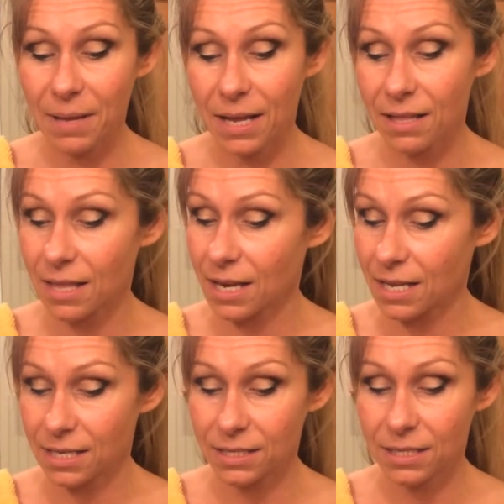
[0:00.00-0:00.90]
make that
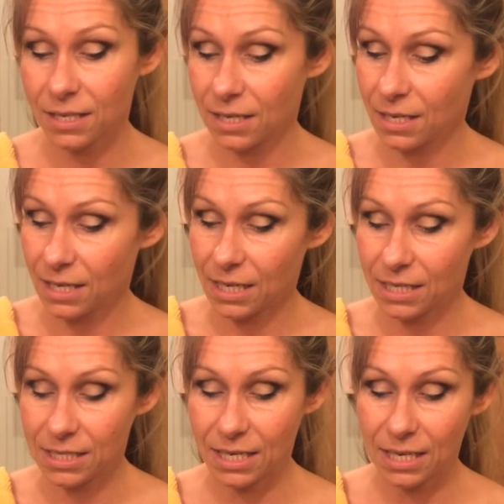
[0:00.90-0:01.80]
is
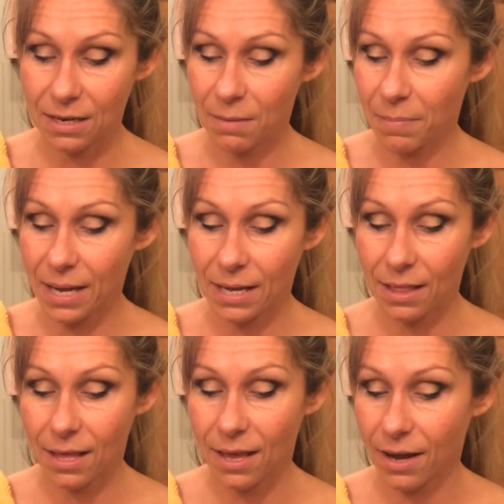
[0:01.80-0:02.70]
indeed
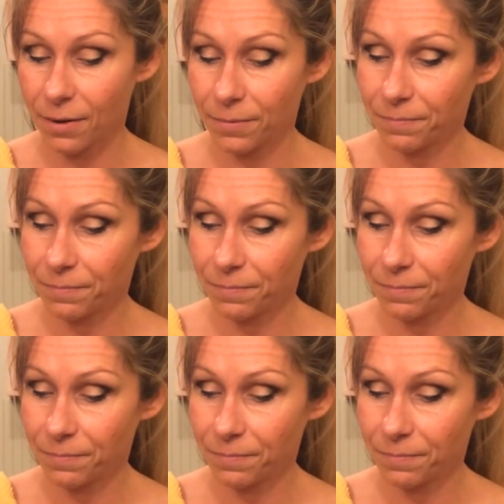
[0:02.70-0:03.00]
paleo.